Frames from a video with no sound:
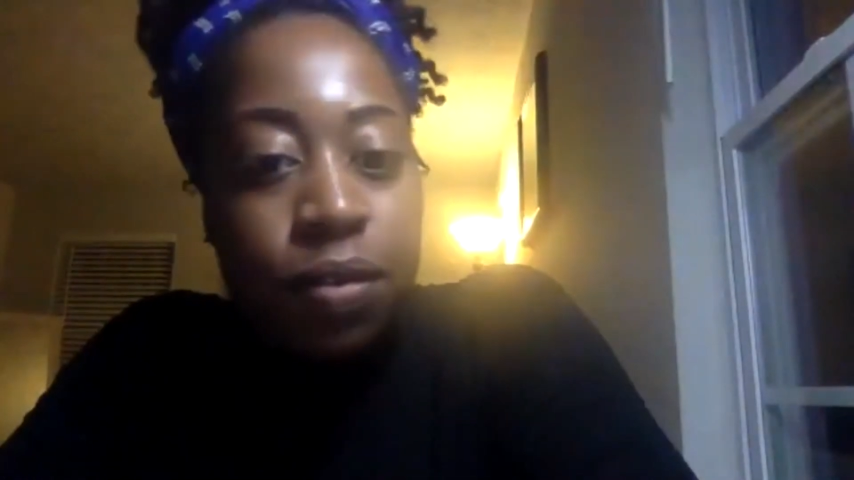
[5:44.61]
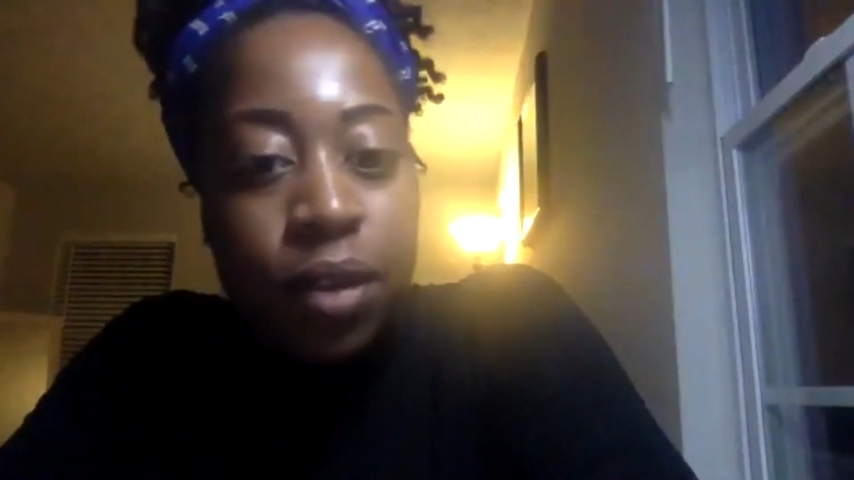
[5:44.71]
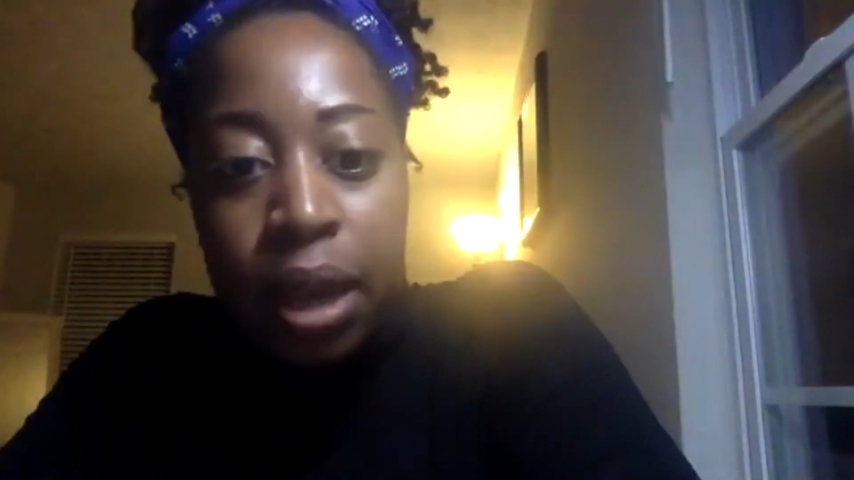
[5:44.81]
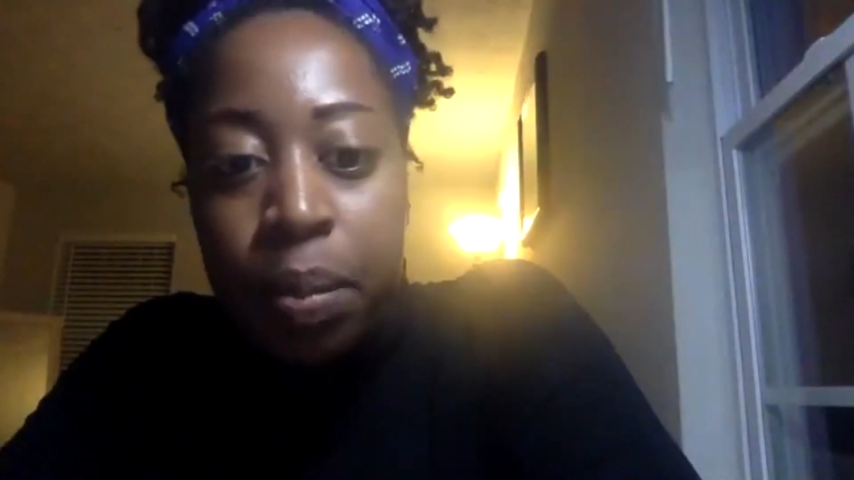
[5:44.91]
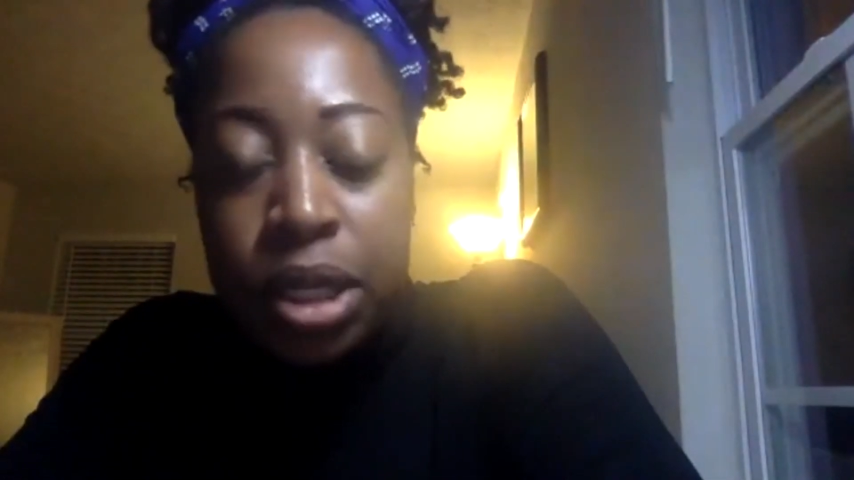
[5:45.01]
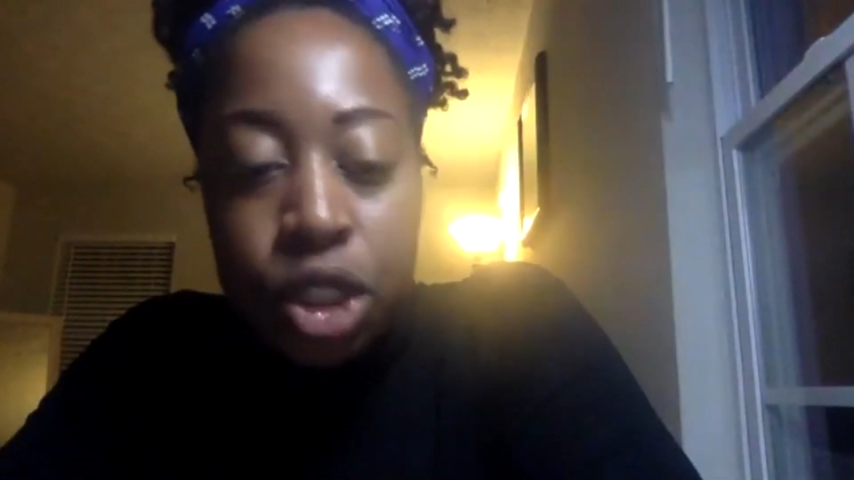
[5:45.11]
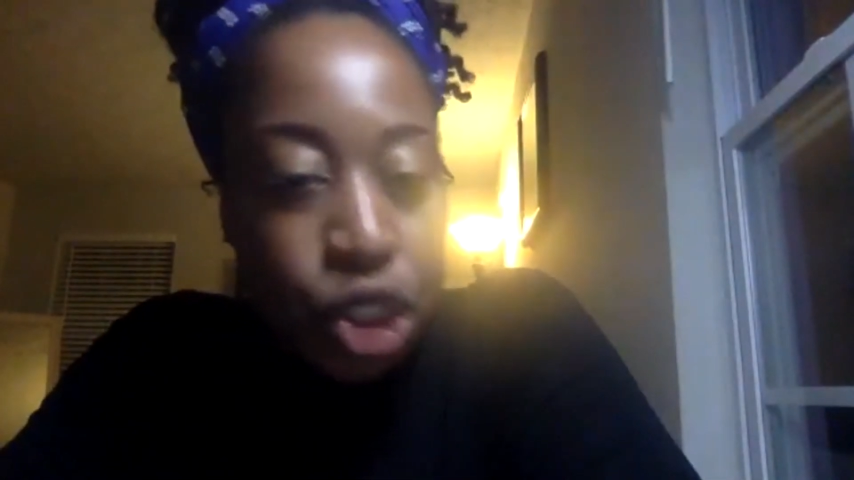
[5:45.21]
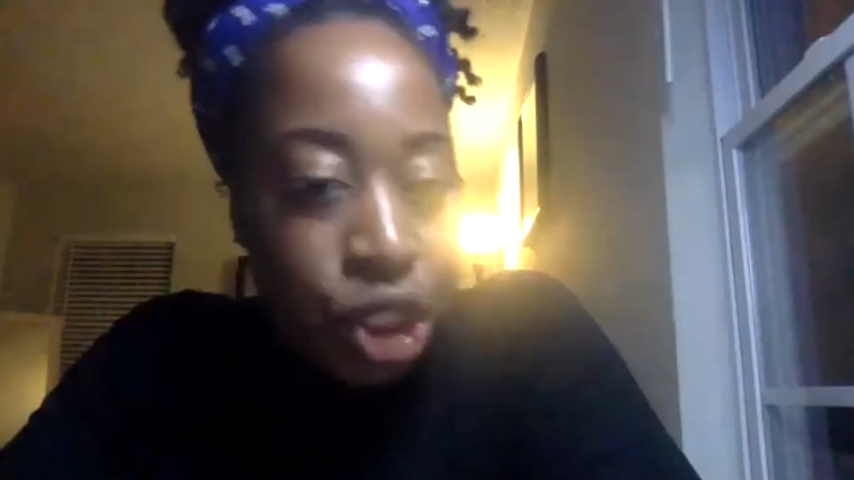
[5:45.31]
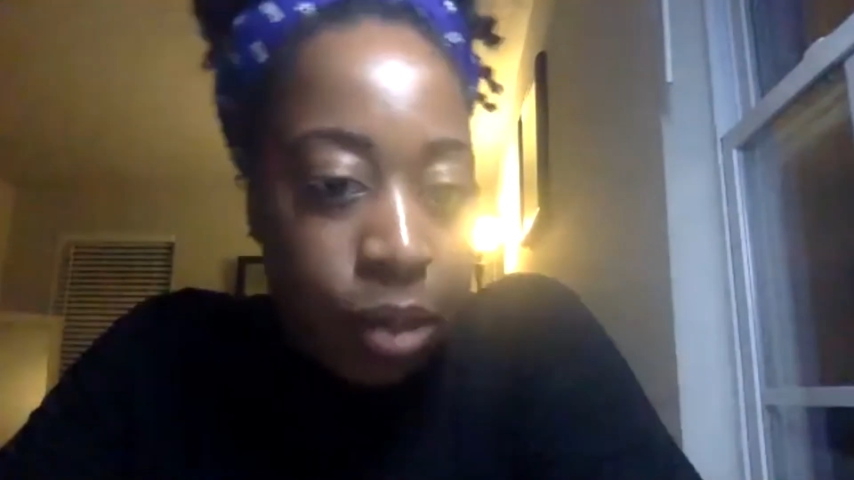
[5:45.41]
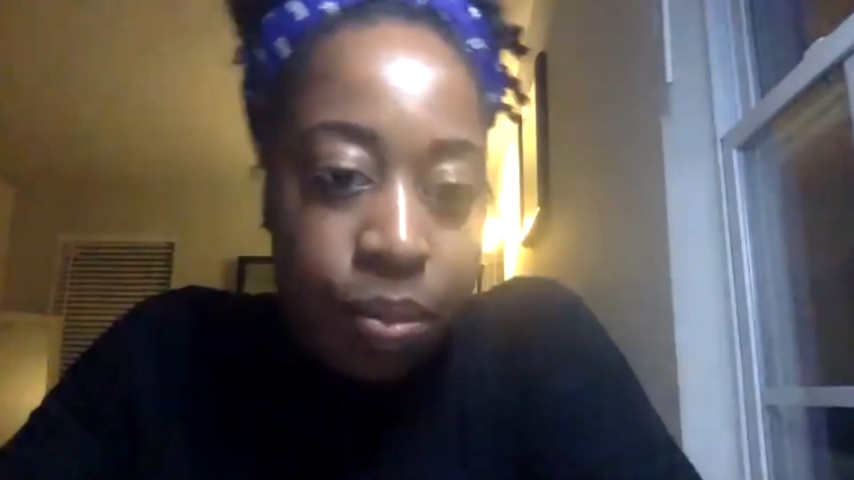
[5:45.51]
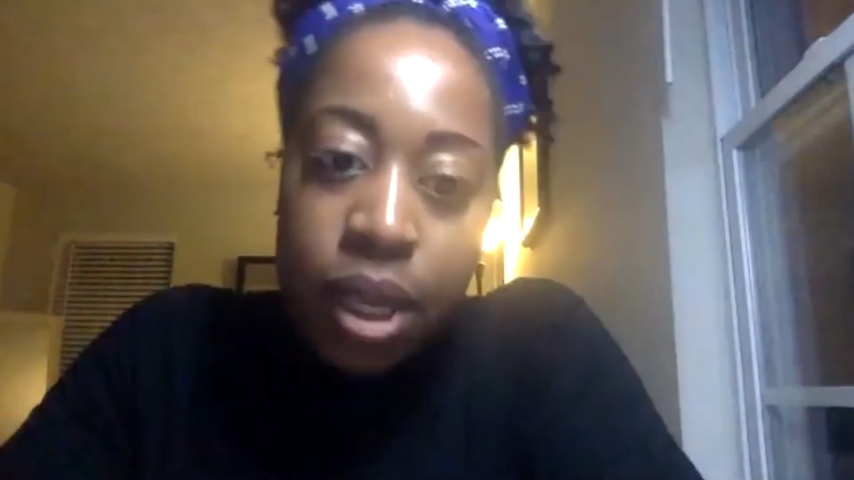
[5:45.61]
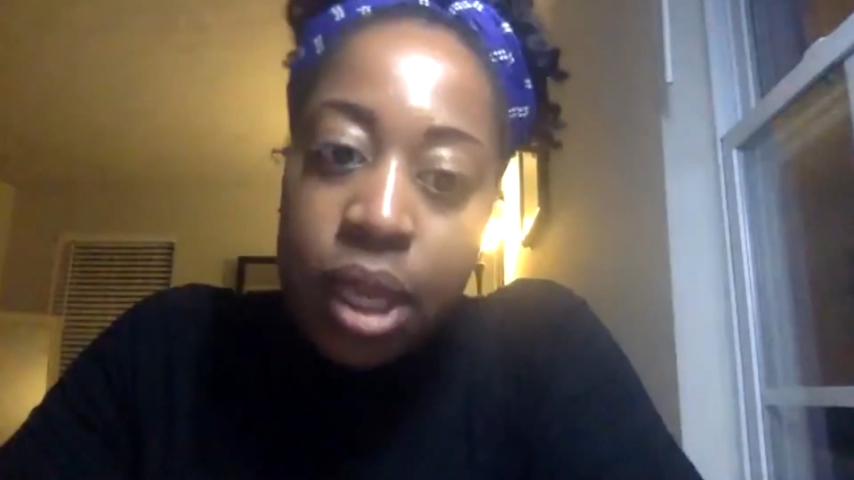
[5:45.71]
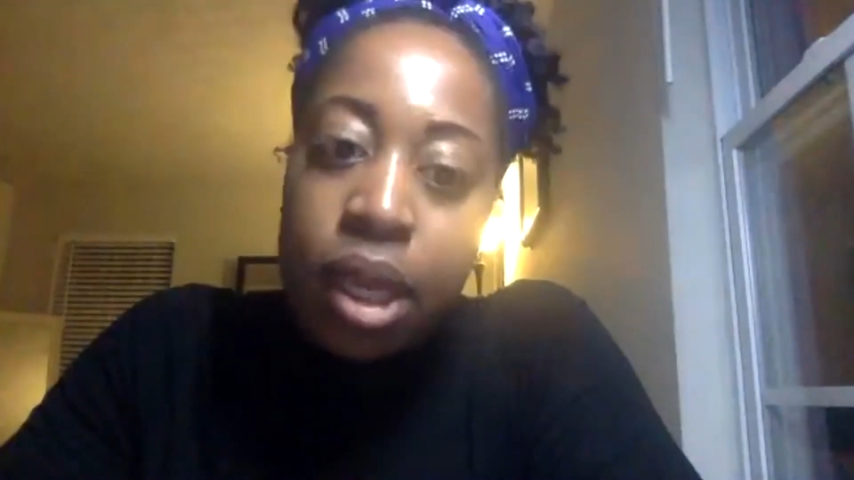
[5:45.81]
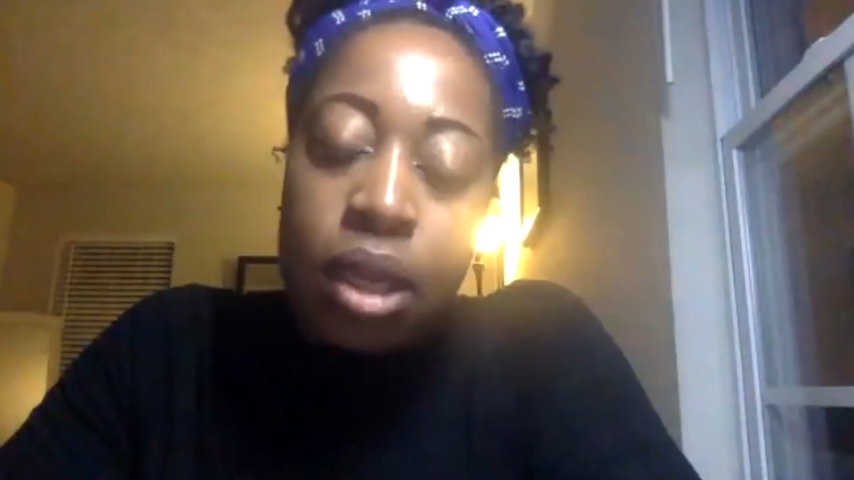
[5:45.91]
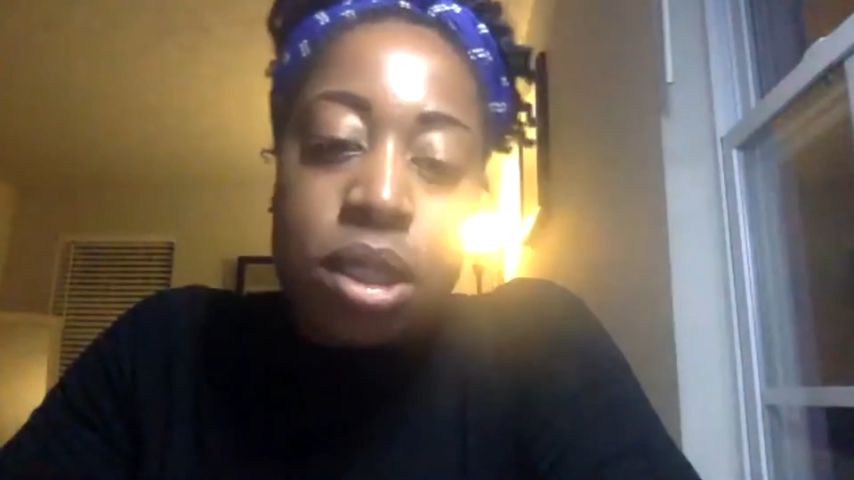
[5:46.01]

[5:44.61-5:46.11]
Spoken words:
like bungee jumping,